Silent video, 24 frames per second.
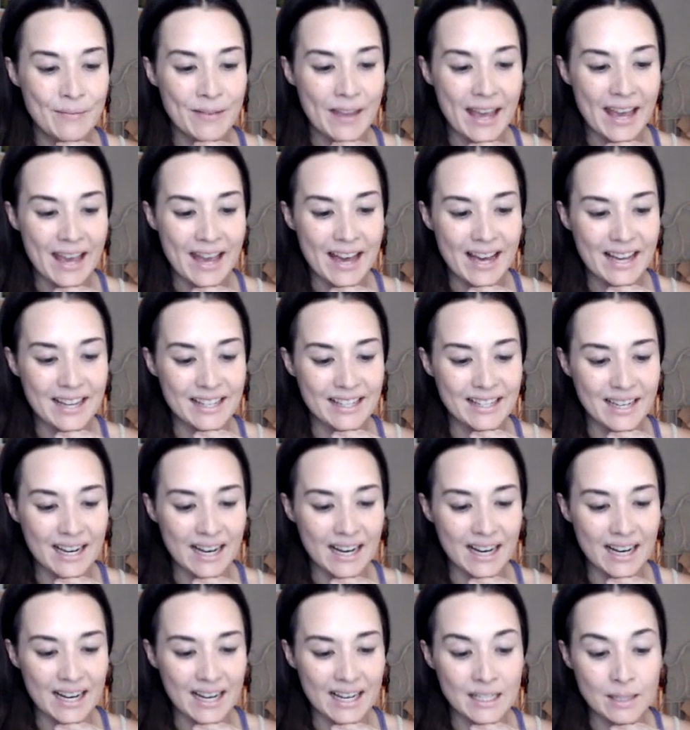And
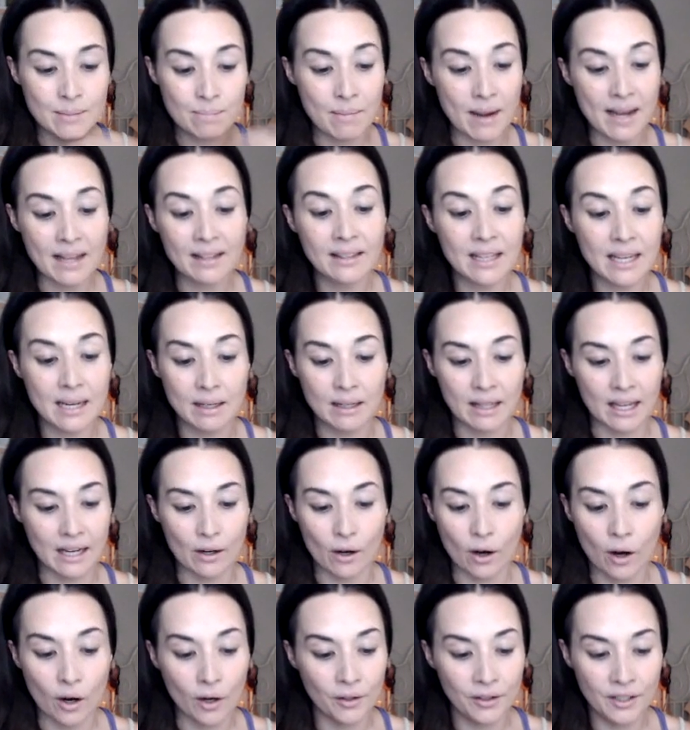uh, it's mainly like
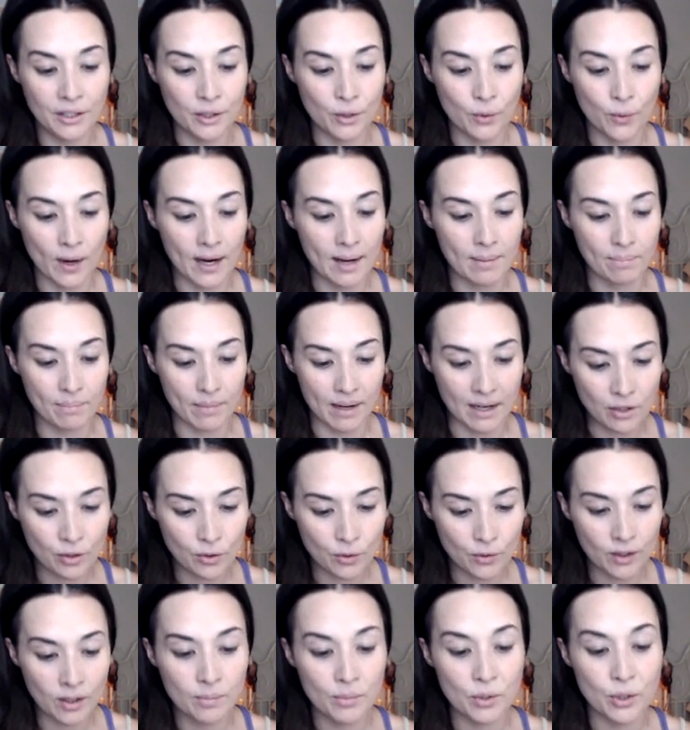all these great
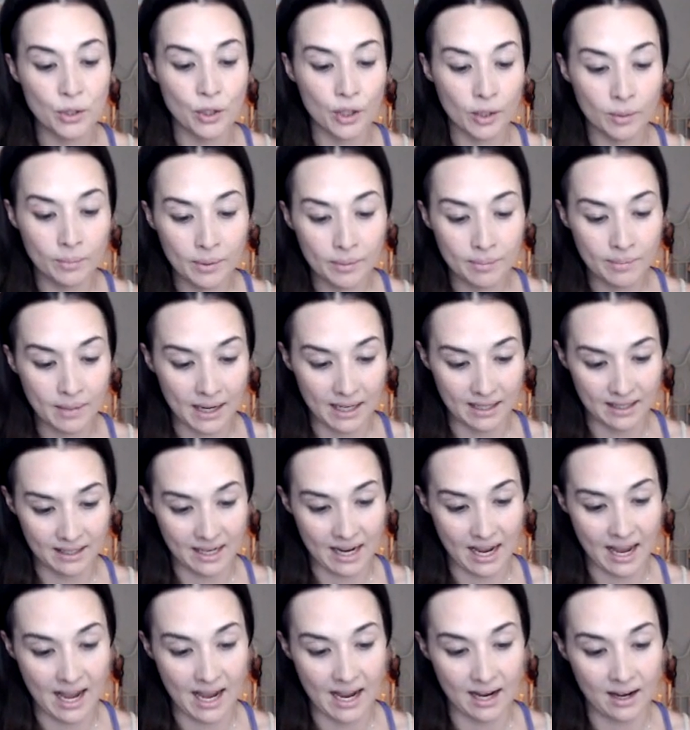mushrooms, yerba
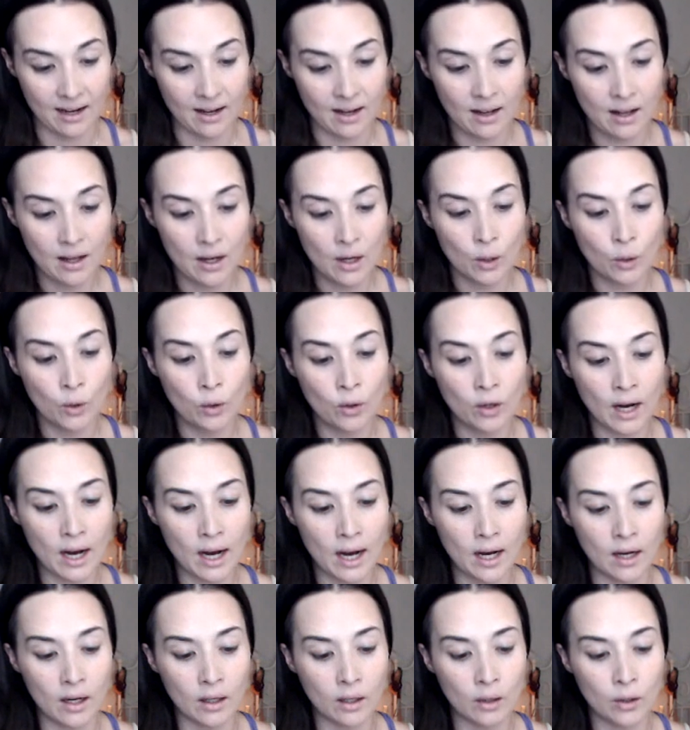mate,
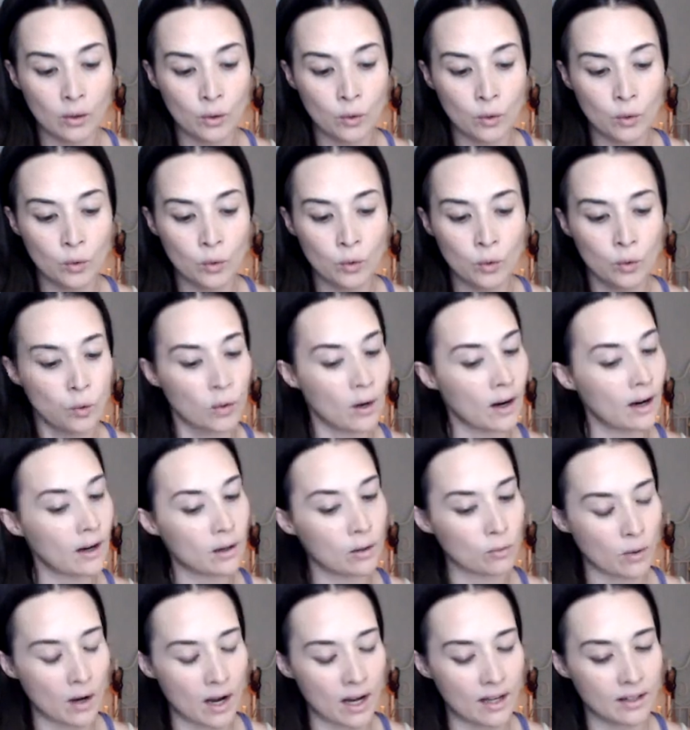uh,
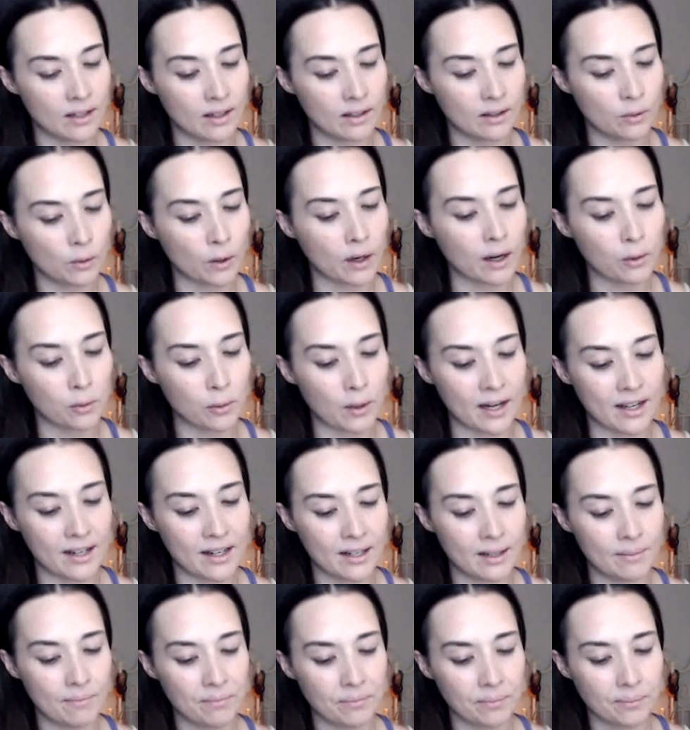guarana,
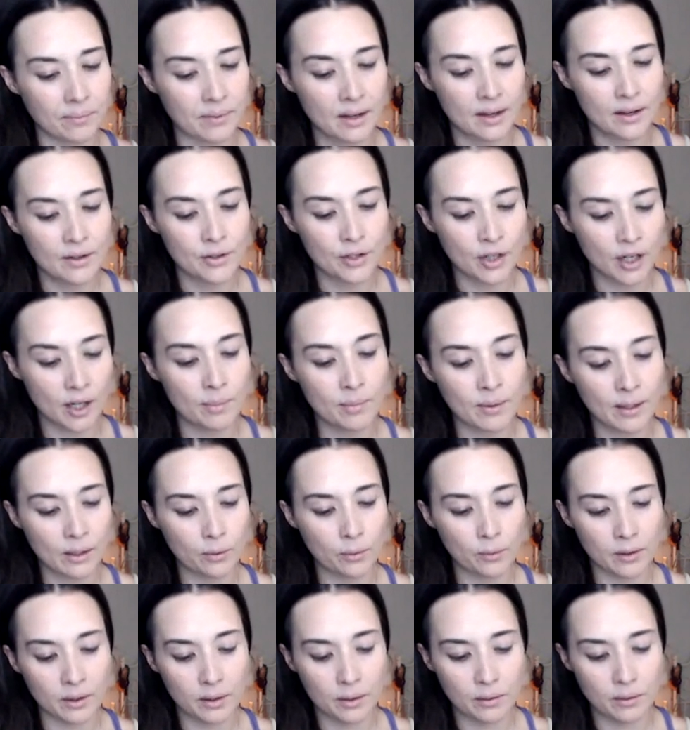guarana, turmeric
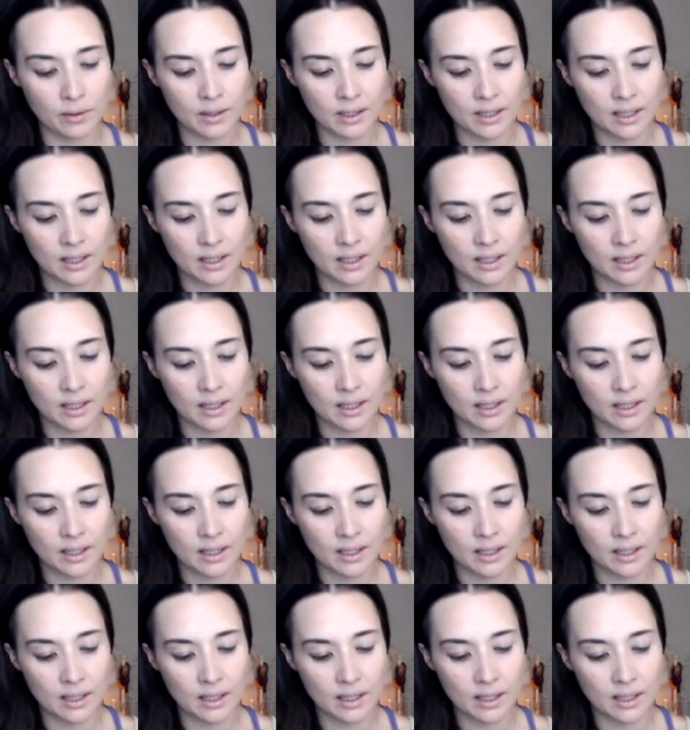root,